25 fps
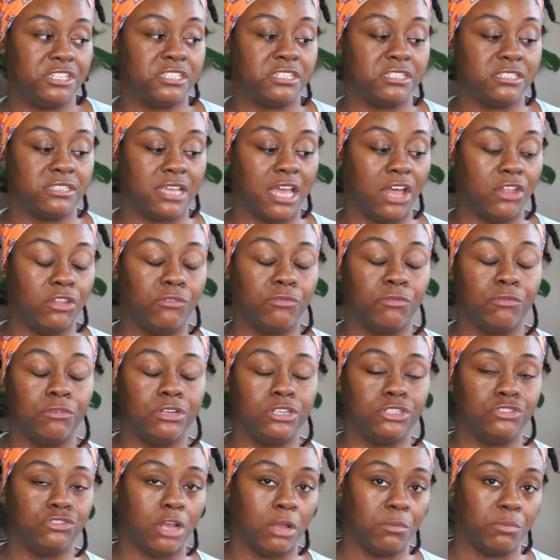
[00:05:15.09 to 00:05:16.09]
It's California
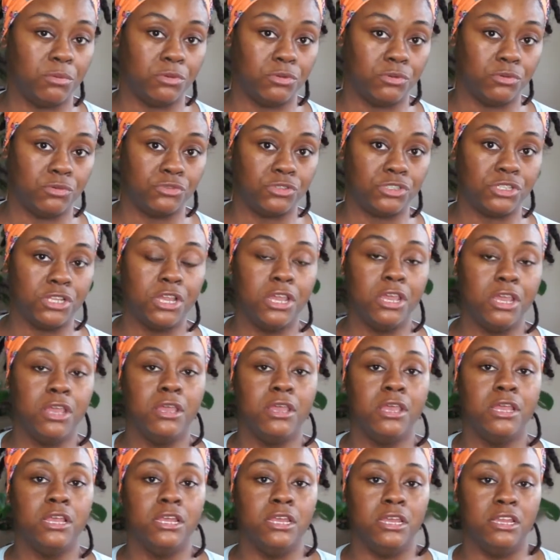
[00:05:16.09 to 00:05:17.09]
Tropicals
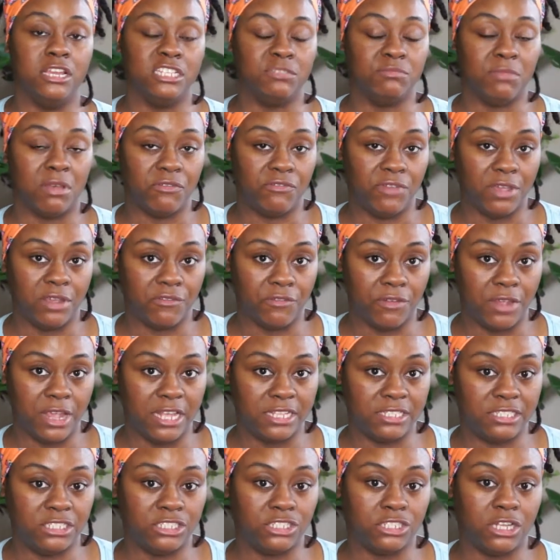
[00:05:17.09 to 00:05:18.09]
is my favorite
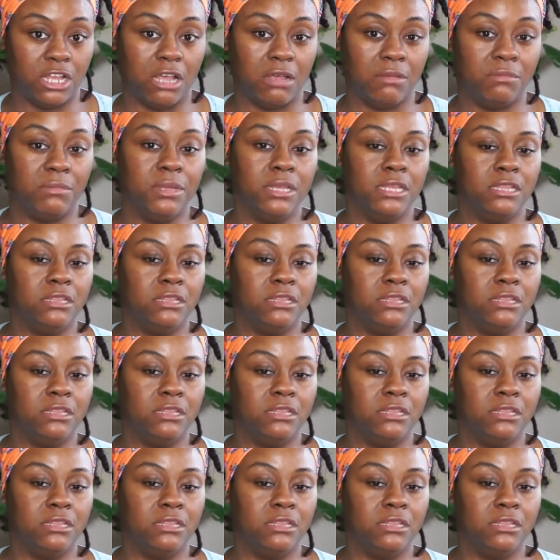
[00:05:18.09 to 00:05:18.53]
Etsy shop.